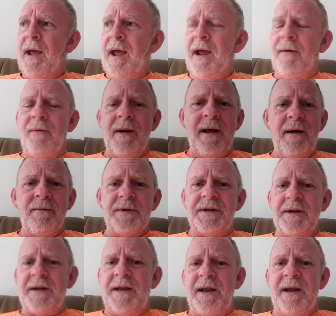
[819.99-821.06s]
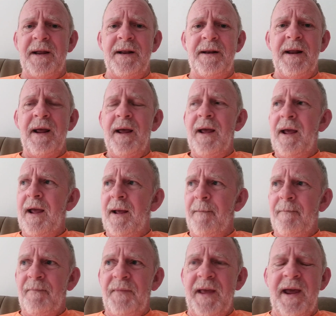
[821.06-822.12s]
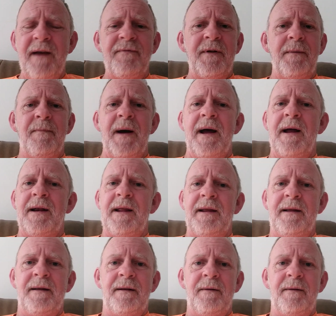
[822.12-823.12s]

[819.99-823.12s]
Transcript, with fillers: And when I was a kid, everybody